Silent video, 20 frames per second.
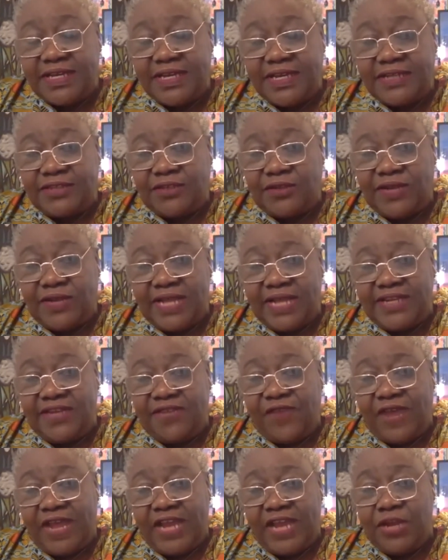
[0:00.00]
so that the
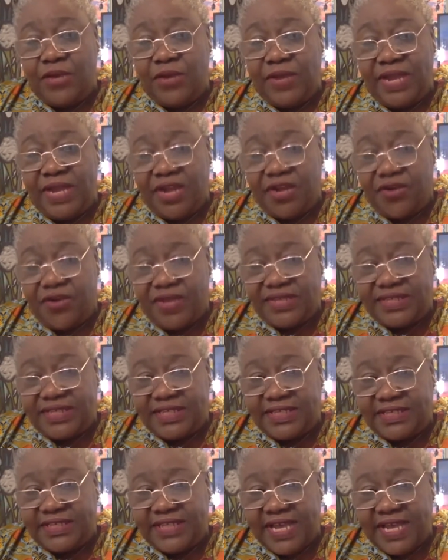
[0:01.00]
value increases.
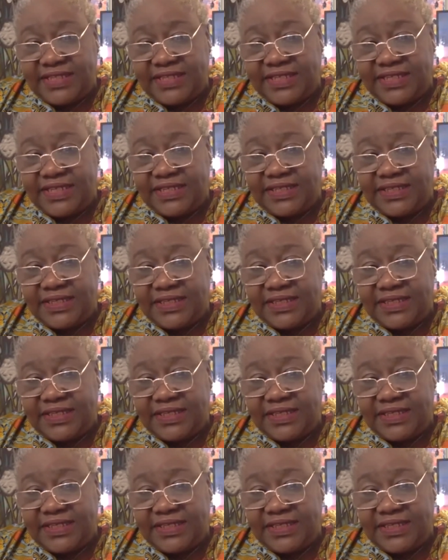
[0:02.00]
Is that it?